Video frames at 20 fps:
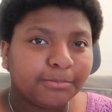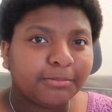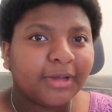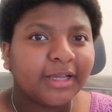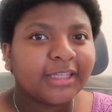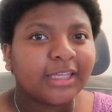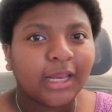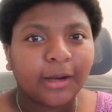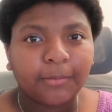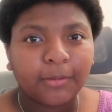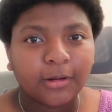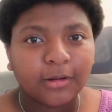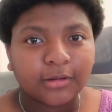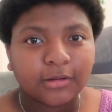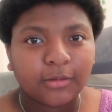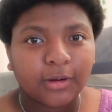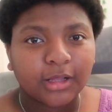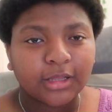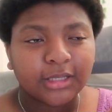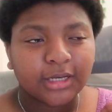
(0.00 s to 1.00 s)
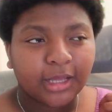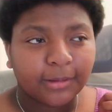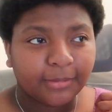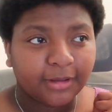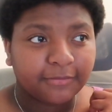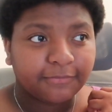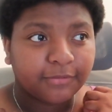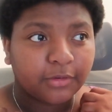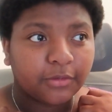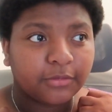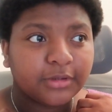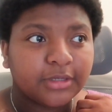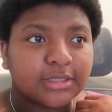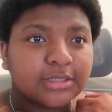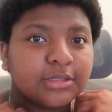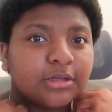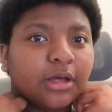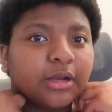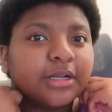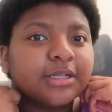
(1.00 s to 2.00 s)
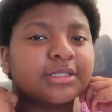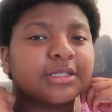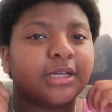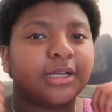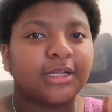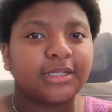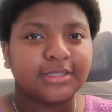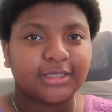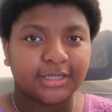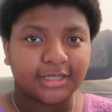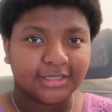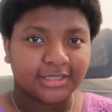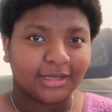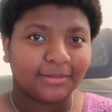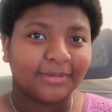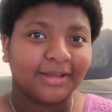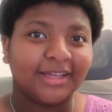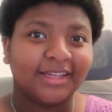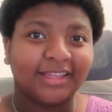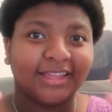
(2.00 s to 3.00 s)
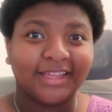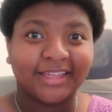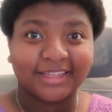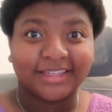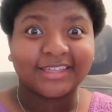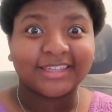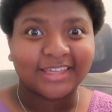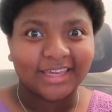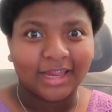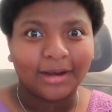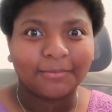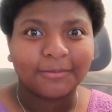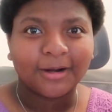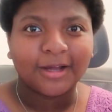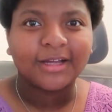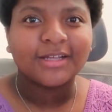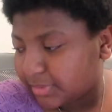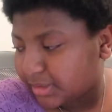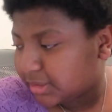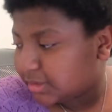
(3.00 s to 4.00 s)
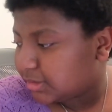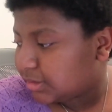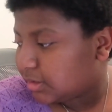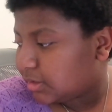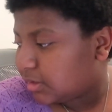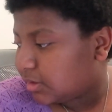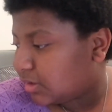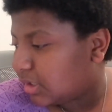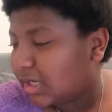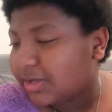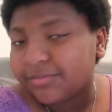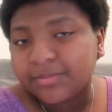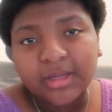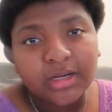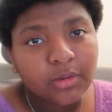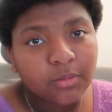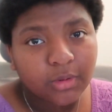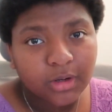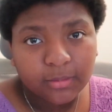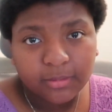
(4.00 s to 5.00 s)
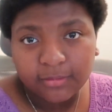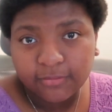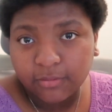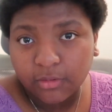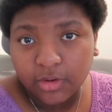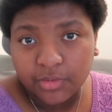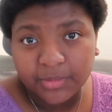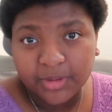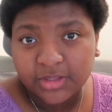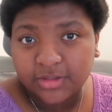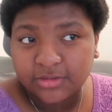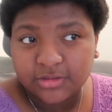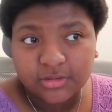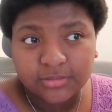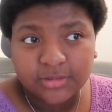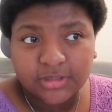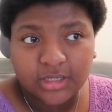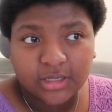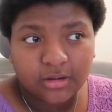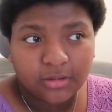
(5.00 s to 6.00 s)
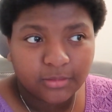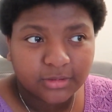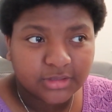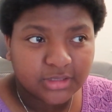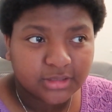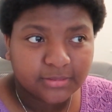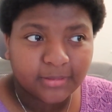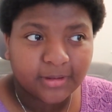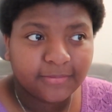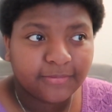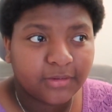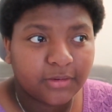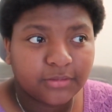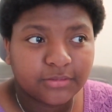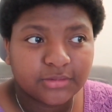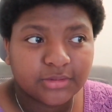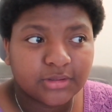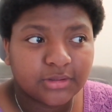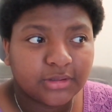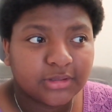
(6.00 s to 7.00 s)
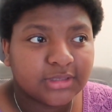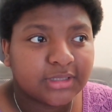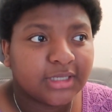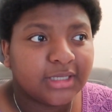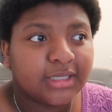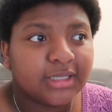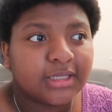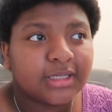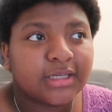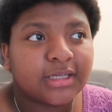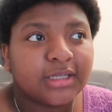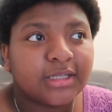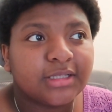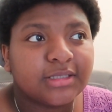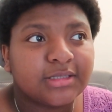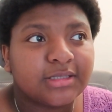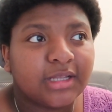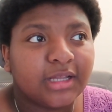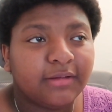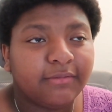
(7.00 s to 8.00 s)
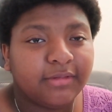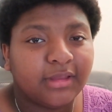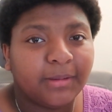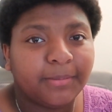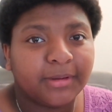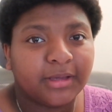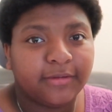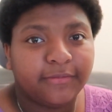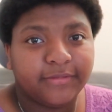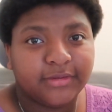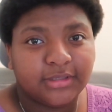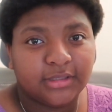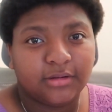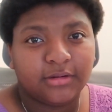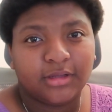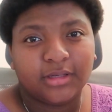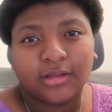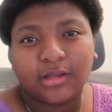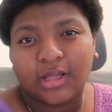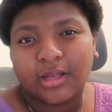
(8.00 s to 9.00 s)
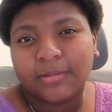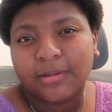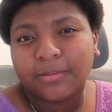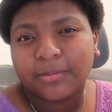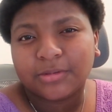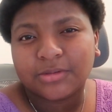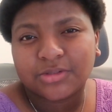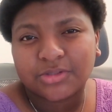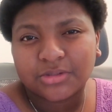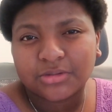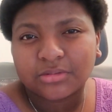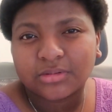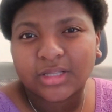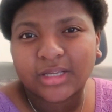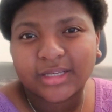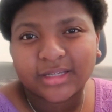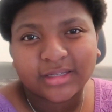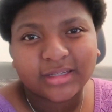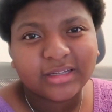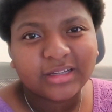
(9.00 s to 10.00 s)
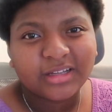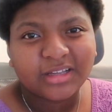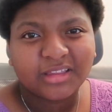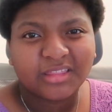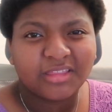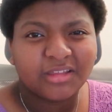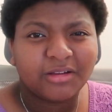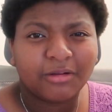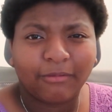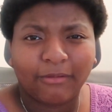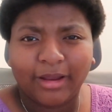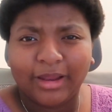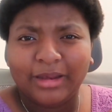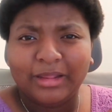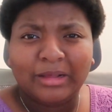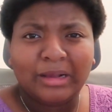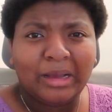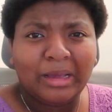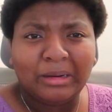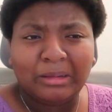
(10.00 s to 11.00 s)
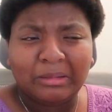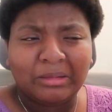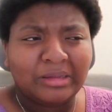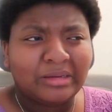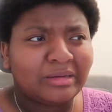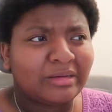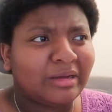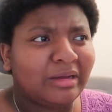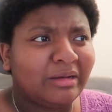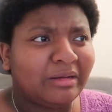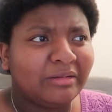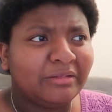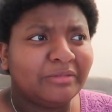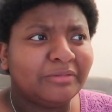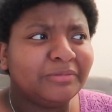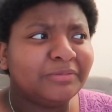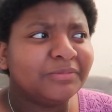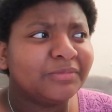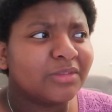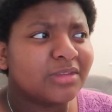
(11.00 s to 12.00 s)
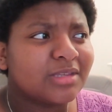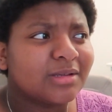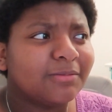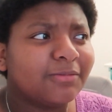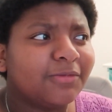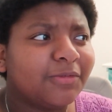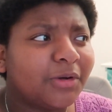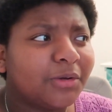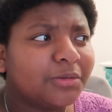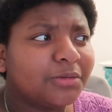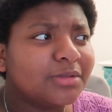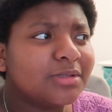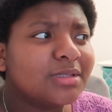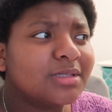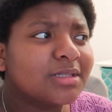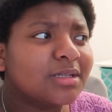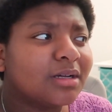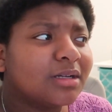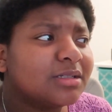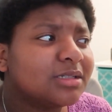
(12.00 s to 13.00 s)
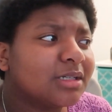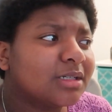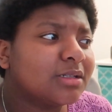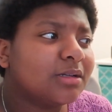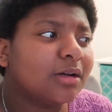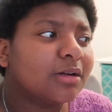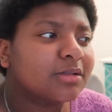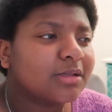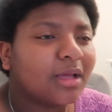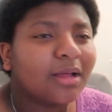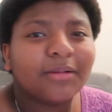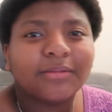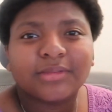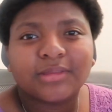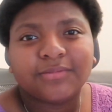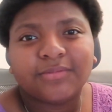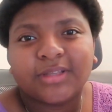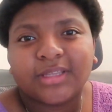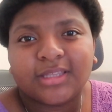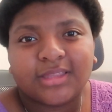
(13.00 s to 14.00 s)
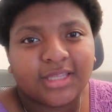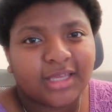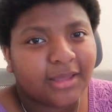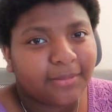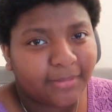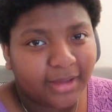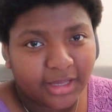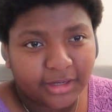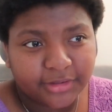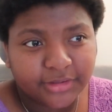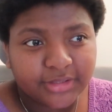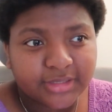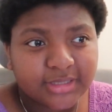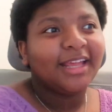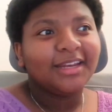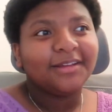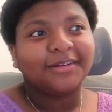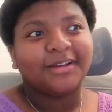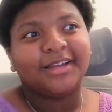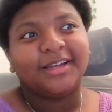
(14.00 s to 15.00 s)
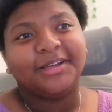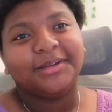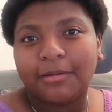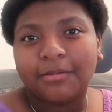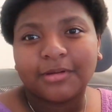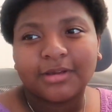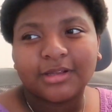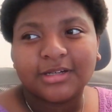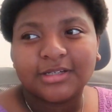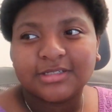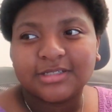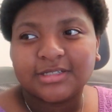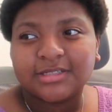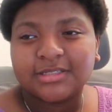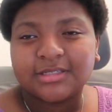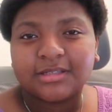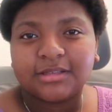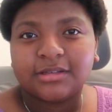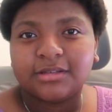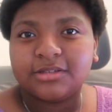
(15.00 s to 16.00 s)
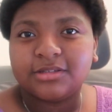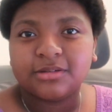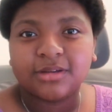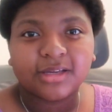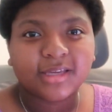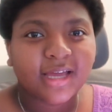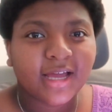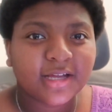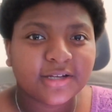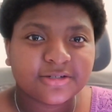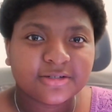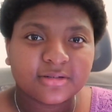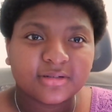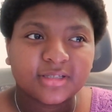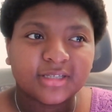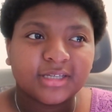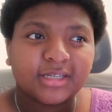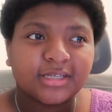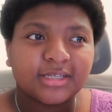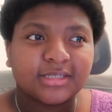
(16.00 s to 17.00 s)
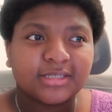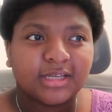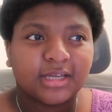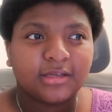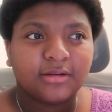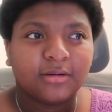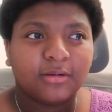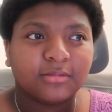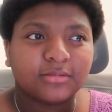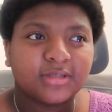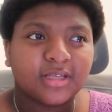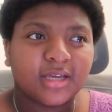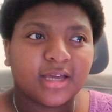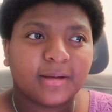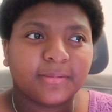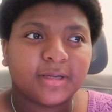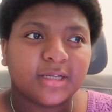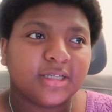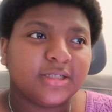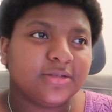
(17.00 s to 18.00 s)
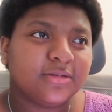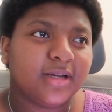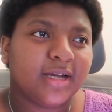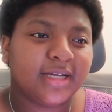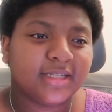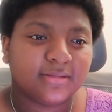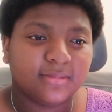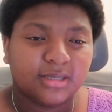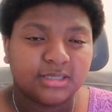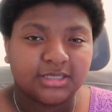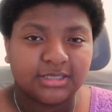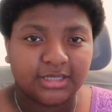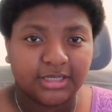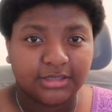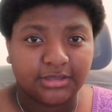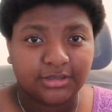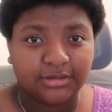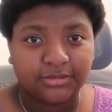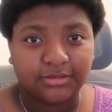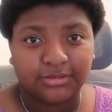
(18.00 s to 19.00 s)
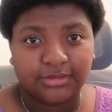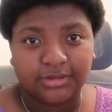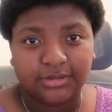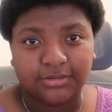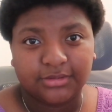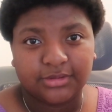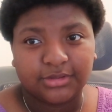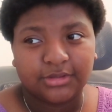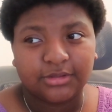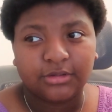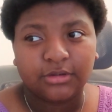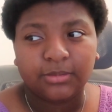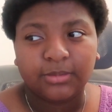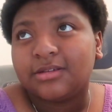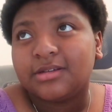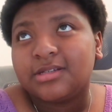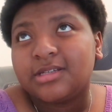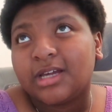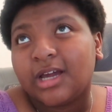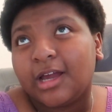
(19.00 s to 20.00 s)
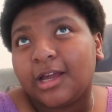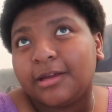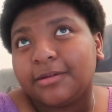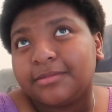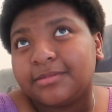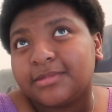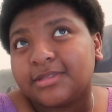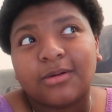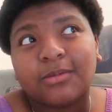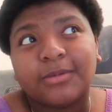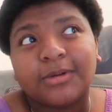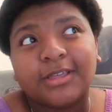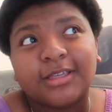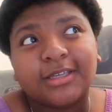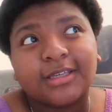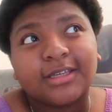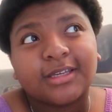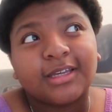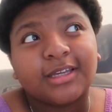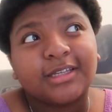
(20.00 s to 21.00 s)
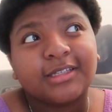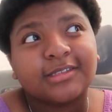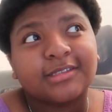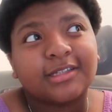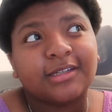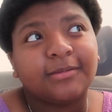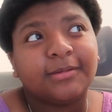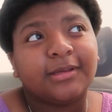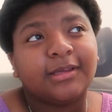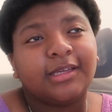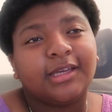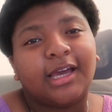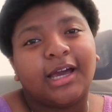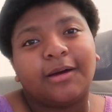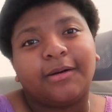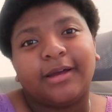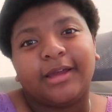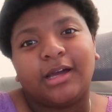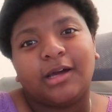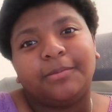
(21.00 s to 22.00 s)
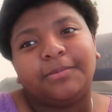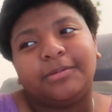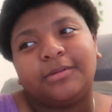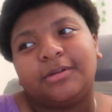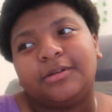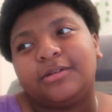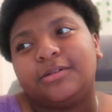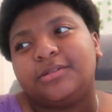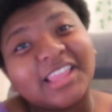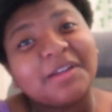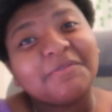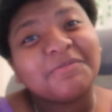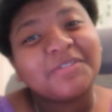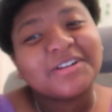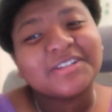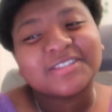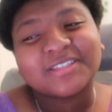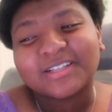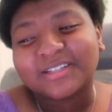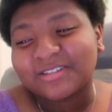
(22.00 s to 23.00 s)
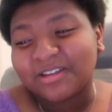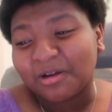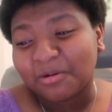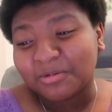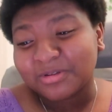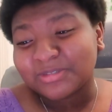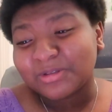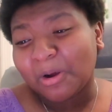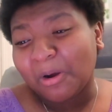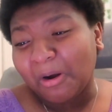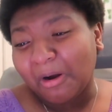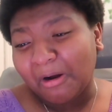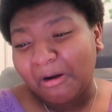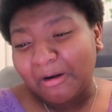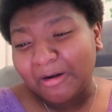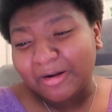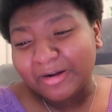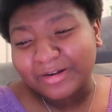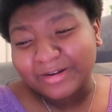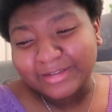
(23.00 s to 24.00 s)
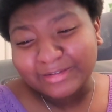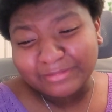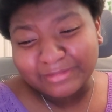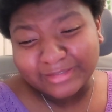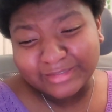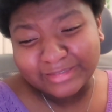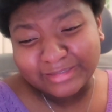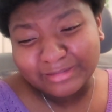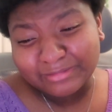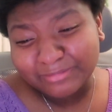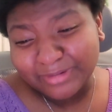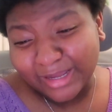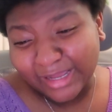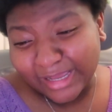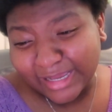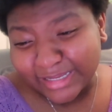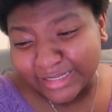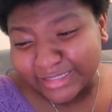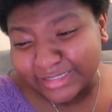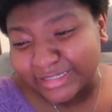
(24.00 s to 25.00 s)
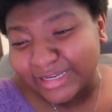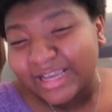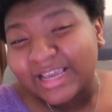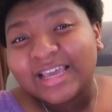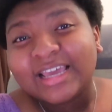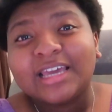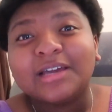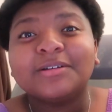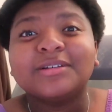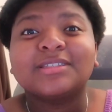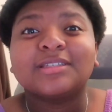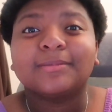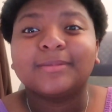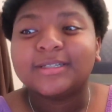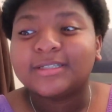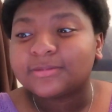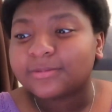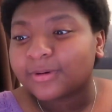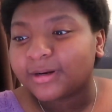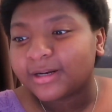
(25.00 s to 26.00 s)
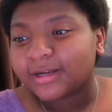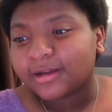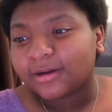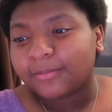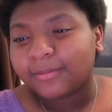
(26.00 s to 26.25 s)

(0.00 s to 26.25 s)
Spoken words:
My camera quality on my phone is not as good as it is on my like camera, but you know, I've made it work before with my YouTube channel with just my phone, so it's like it's not even that big of a deal. And a lot of people do like the grainy kind of look of some phones on TikTok, so I don't really think it matters. Anyway, I'm gonna just do it casually because I don't think I'm gonna do it as much as I do YouTube. 3 times a week is gonna be how I upload. That first TikTok was hard. It was too much. It was so much work.